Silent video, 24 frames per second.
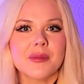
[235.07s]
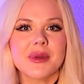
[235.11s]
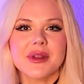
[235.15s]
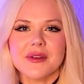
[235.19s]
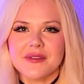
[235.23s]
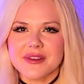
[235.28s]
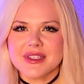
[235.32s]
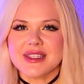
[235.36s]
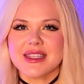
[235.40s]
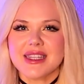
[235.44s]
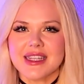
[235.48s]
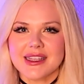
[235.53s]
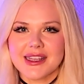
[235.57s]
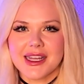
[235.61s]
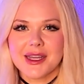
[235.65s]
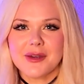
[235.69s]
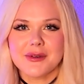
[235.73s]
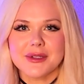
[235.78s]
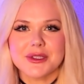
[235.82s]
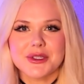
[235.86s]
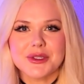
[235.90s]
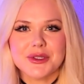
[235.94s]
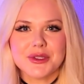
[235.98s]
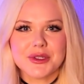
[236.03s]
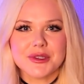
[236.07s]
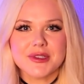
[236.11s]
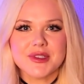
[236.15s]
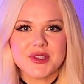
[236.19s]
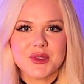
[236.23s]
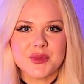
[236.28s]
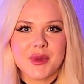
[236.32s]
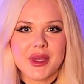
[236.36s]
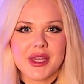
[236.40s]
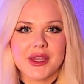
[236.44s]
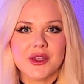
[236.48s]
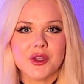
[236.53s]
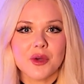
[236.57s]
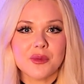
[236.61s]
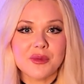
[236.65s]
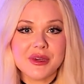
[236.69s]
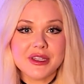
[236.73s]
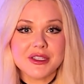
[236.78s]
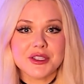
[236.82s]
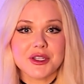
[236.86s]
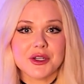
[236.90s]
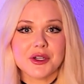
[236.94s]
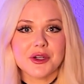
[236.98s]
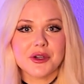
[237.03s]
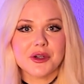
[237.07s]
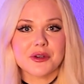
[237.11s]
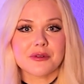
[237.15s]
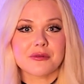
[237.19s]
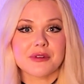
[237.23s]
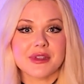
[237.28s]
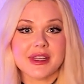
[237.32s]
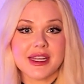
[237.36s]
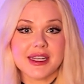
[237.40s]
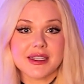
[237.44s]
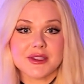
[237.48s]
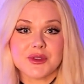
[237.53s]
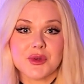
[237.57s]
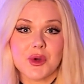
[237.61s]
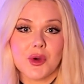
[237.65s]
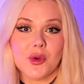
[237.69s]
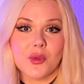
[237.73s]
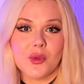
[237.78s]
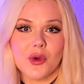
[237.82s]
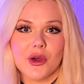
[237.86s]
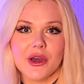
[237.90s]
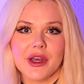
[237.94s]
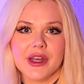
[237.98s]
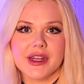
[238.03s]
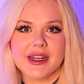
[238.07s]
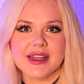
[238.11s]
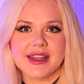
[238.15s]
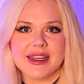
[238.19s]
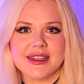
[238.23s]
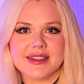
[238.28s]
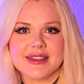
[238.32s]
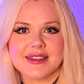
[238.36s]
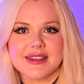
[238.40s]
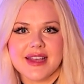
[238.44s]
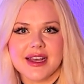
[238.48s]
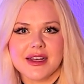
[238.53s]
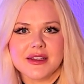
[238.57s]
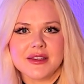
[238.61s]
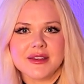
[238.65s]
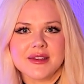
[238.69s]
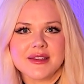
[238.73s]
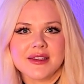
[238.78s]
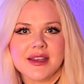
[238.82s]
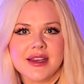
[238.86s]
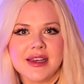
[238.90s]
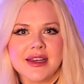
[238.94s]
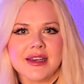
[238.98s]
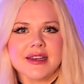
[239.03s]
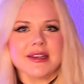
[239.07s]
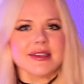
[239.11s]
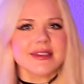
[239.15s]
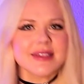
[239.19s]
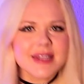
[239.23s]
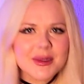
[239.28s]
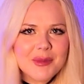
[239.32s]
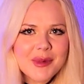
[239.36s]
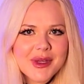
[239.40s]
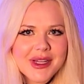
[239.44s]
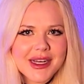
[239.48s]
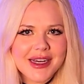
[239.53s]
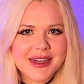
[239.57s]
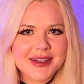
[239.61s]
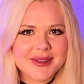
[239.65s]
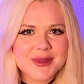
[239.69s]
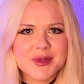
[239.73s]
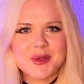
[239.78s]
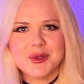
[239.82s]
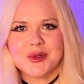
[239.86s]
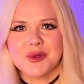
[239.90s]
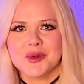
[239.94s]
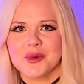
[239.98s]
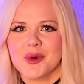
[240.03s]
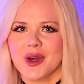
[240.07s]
but if it's in a language you don't speak, your picture could relate to a word that sounds similar to